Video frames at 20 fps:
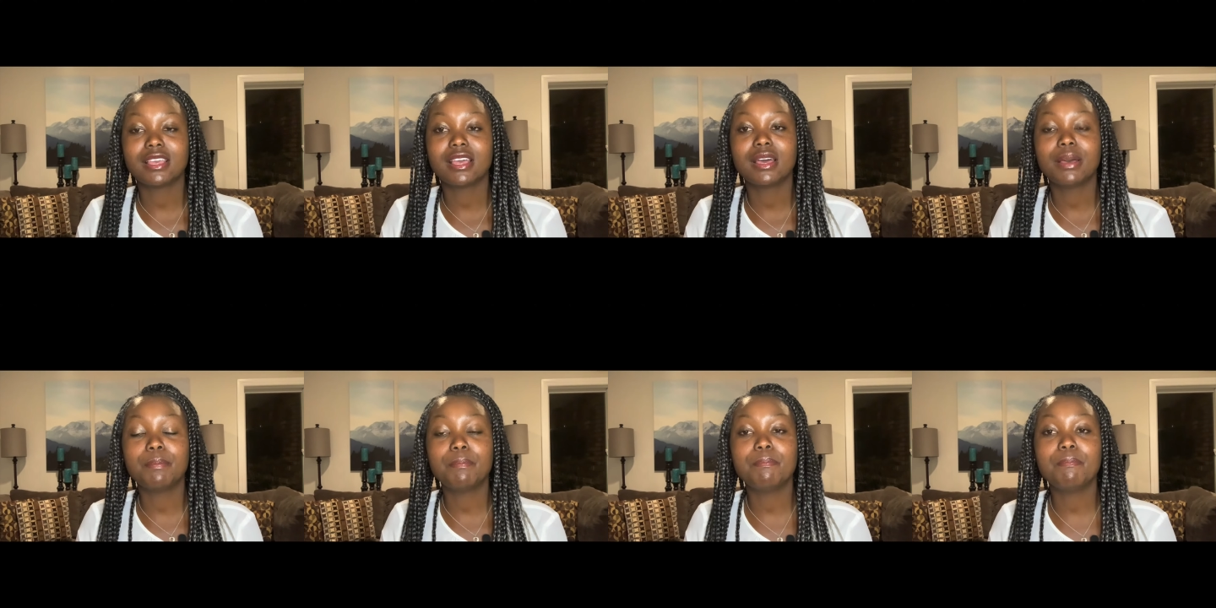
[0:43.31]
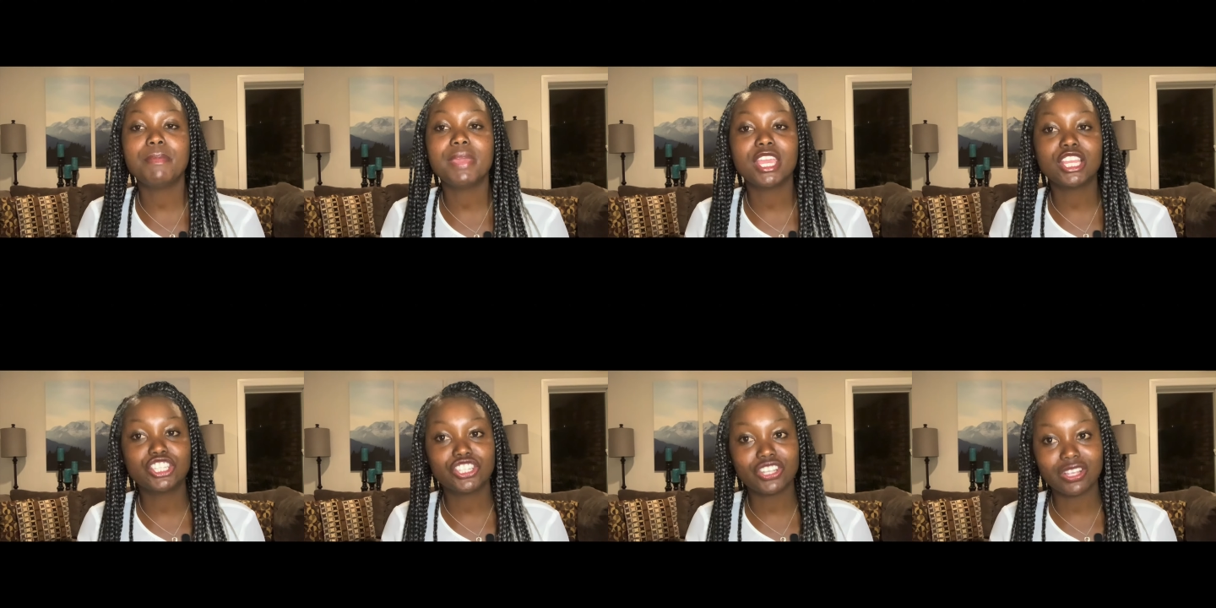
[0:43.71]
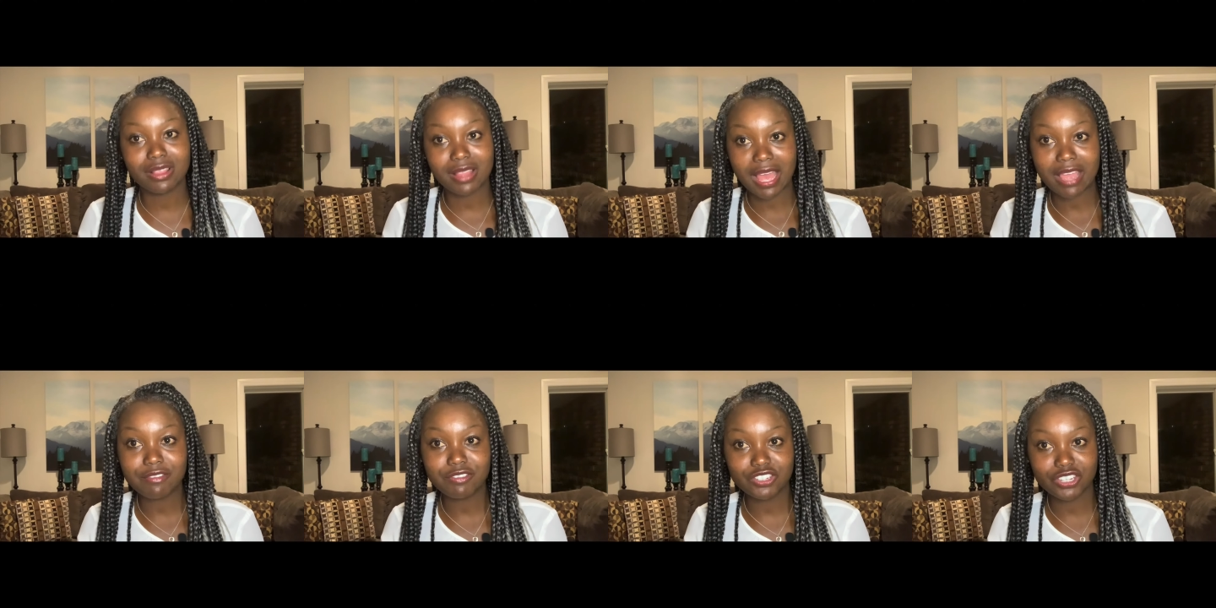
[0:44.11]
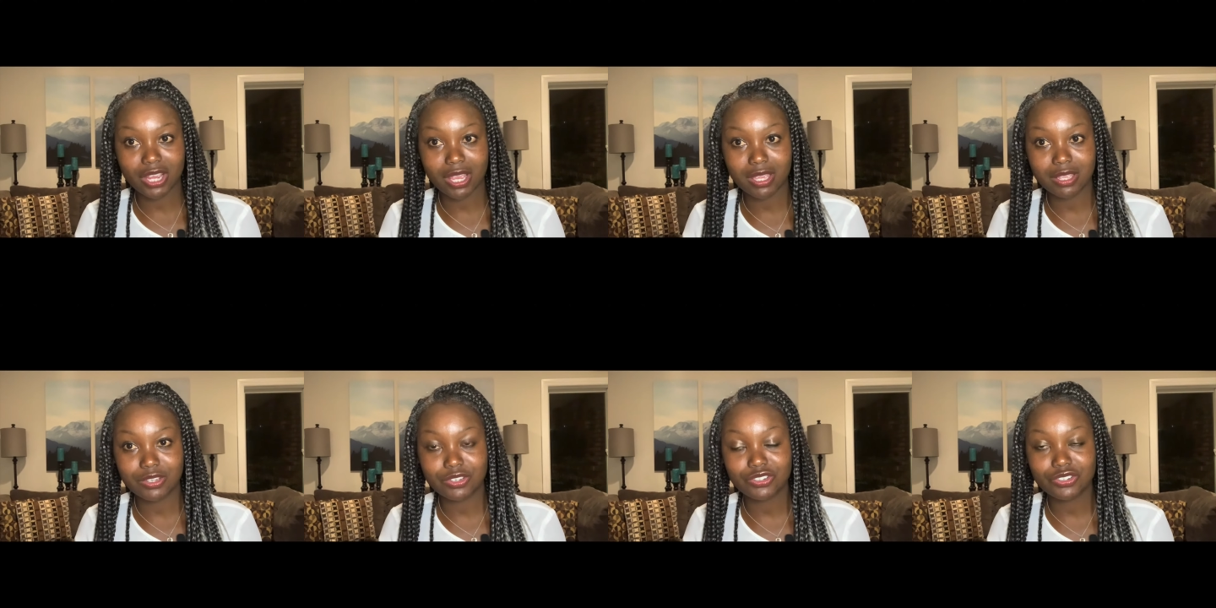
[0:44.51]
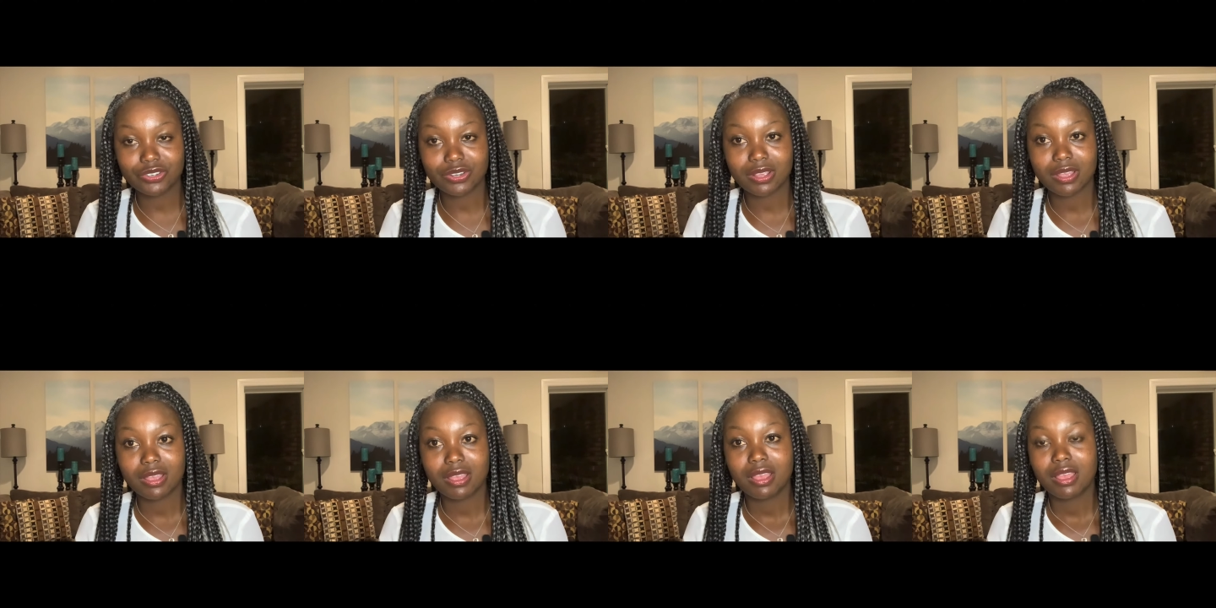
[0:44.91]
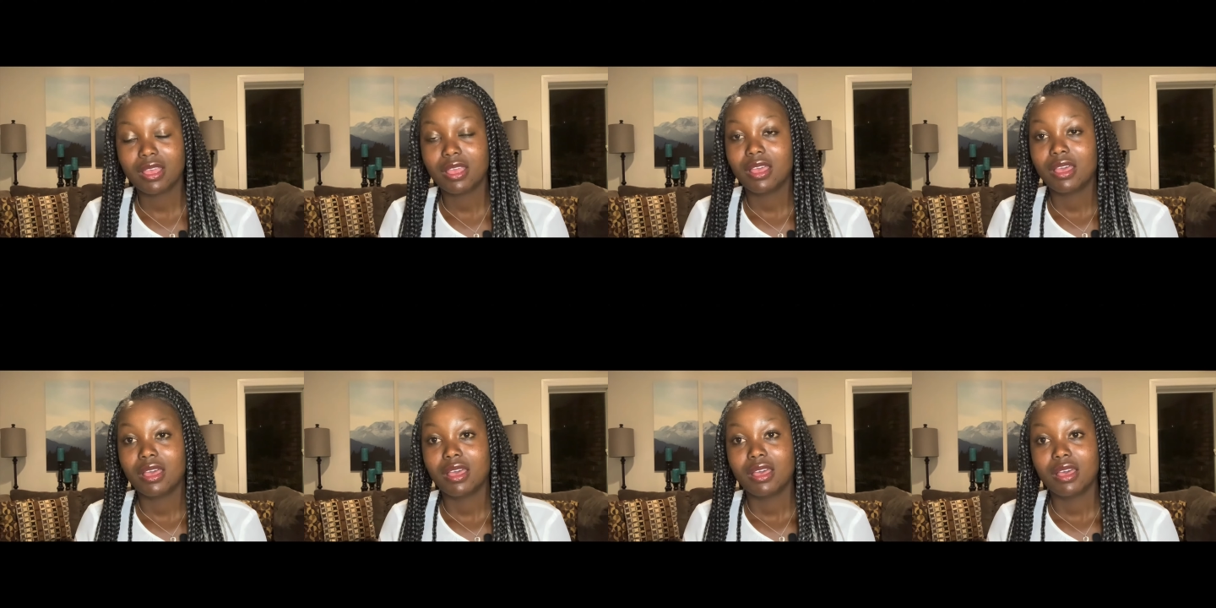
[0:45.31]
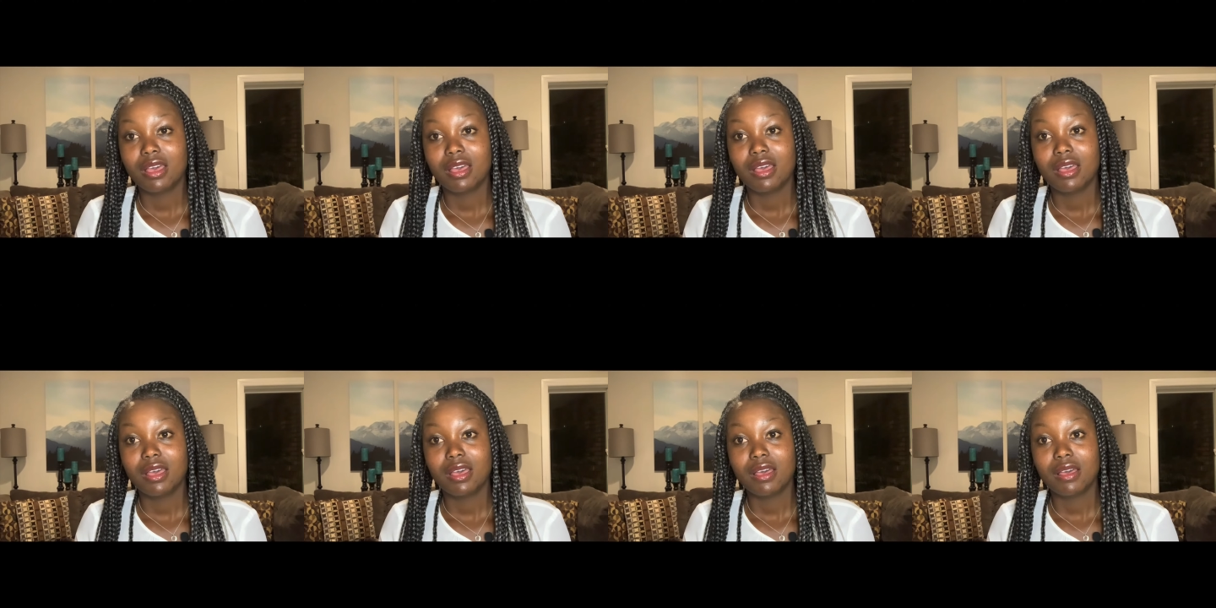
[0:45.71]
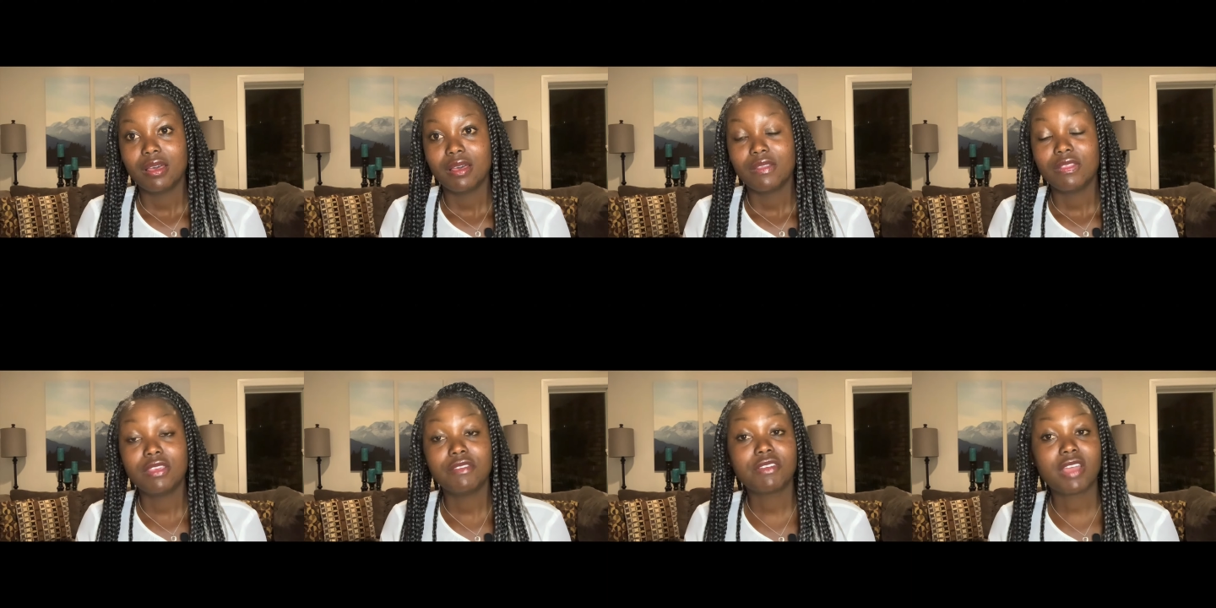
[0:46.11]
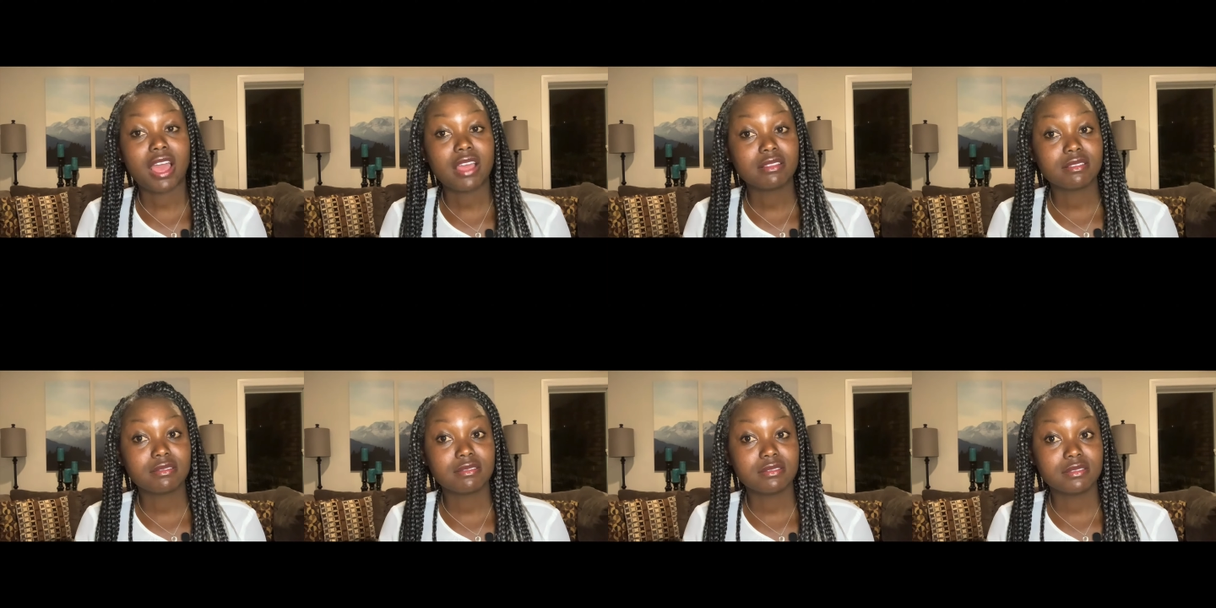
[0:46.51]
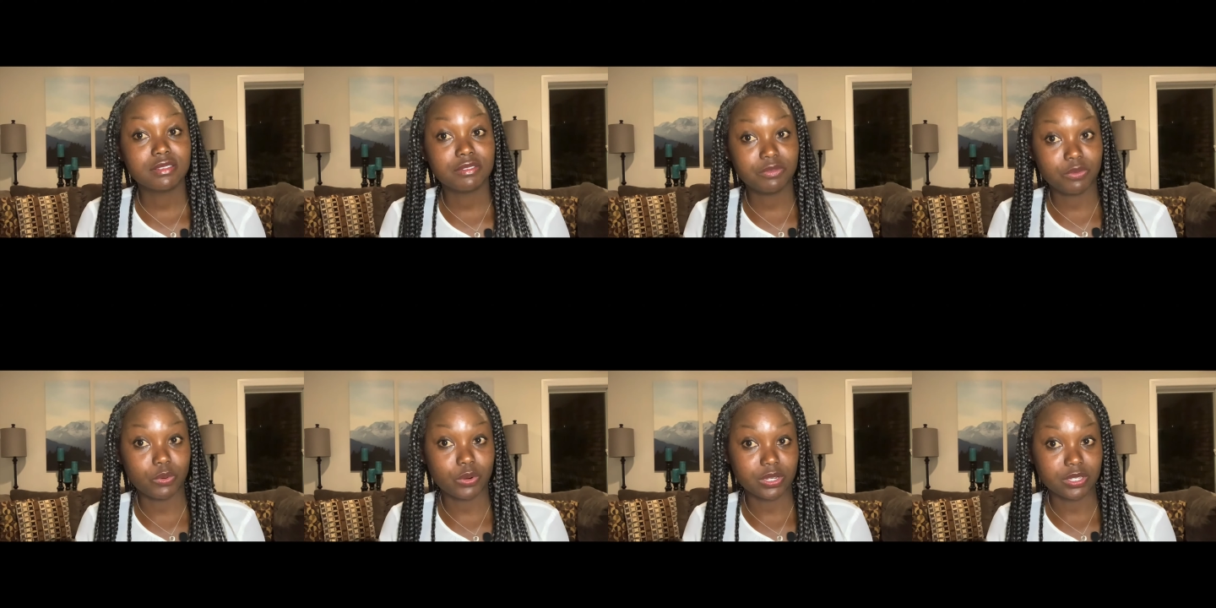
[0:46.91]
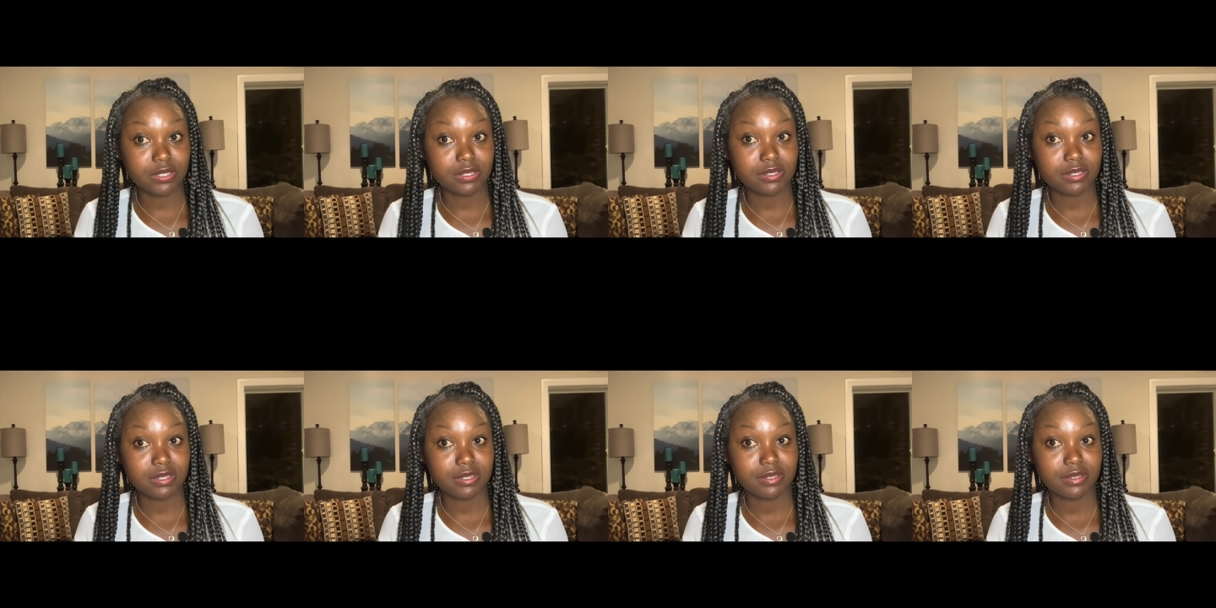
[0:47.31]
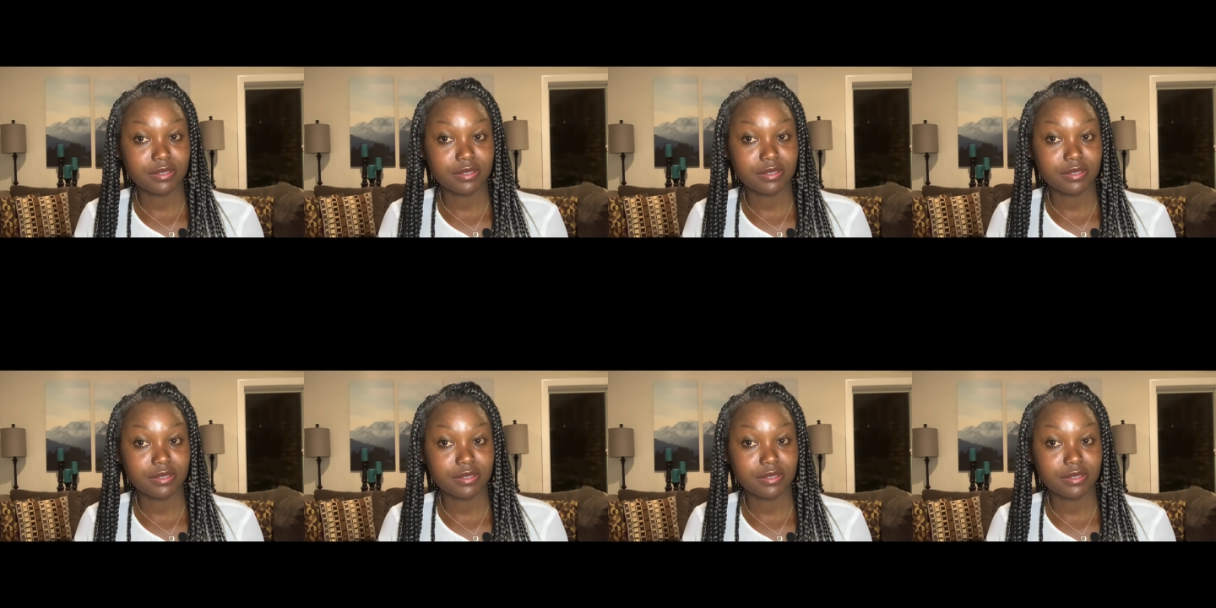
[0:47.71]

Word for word: a major life change. They've gotten divorced.